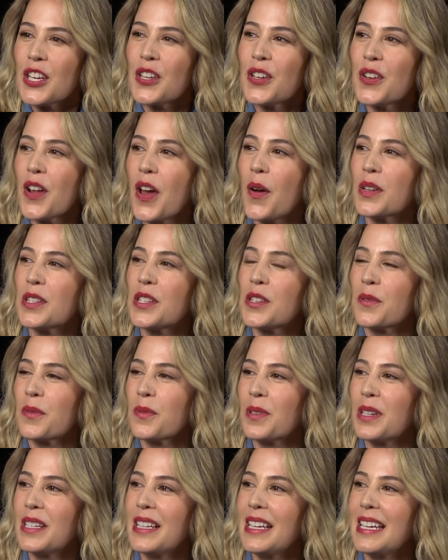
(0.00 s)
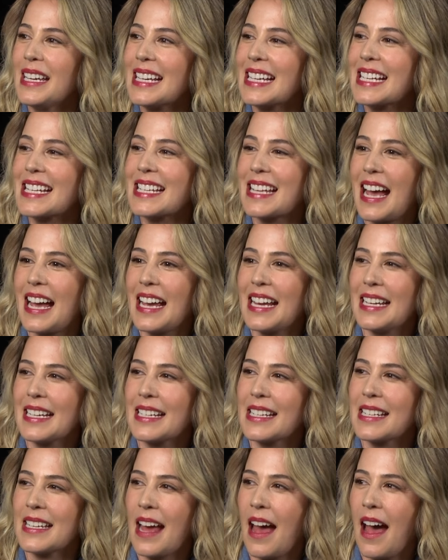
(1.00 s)
You know, it's a really
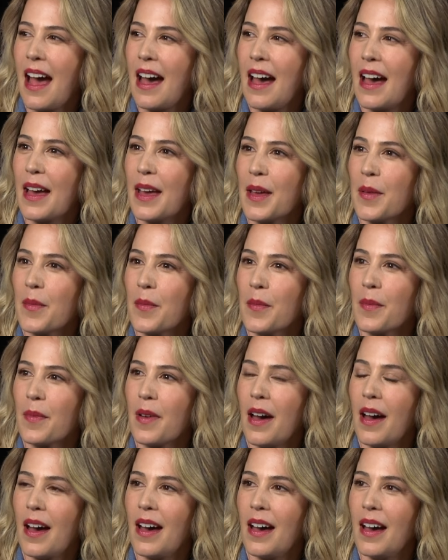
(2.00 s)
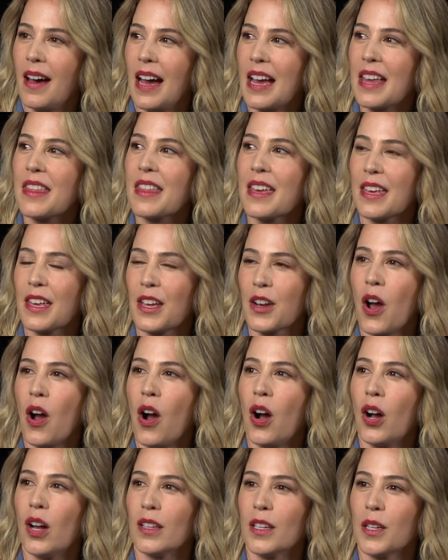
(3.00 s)
exciting time, uh, I think, in
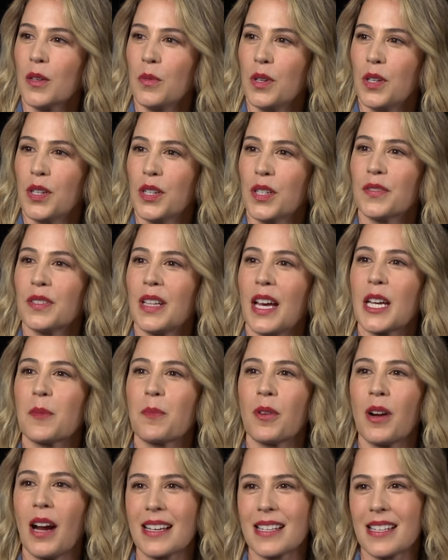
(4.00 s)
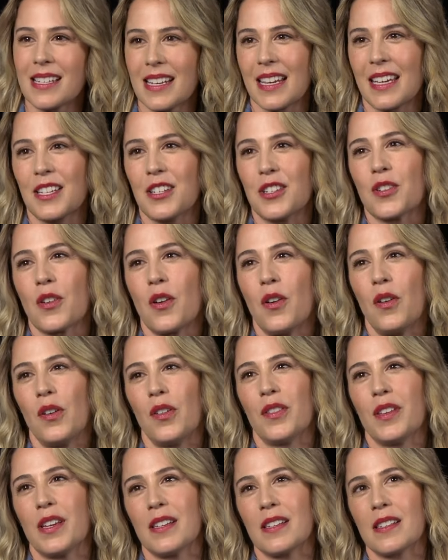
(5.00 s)
Hollywood, of like pressing into all
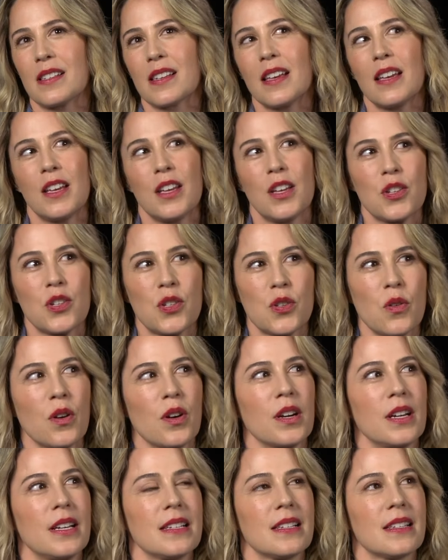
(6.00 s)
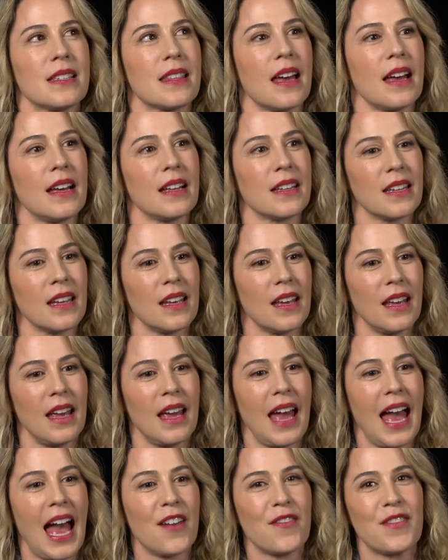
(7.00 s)
these stories that
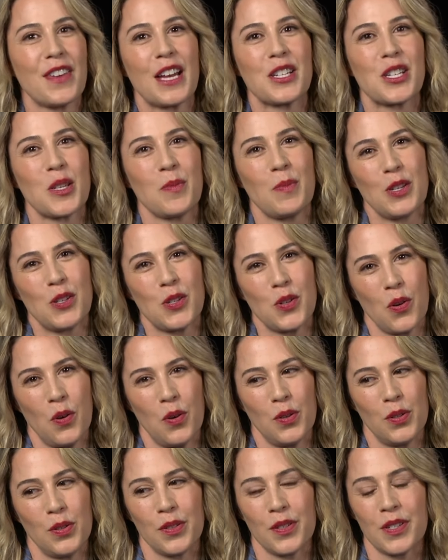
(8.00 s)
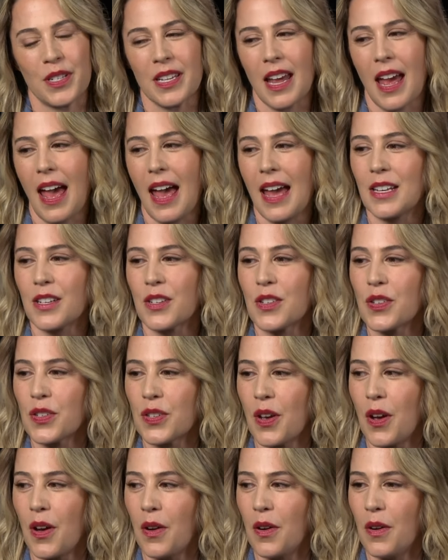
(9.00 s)
have yet to be told. And
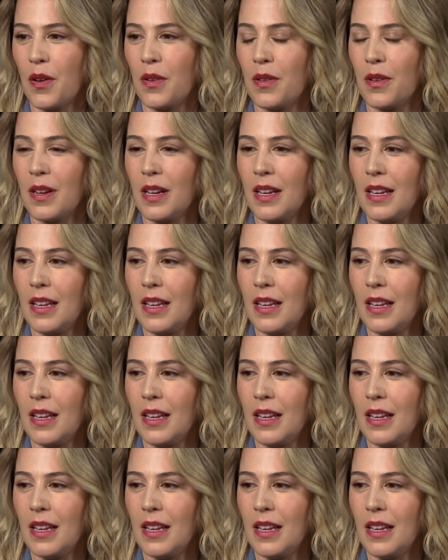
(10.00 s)
so,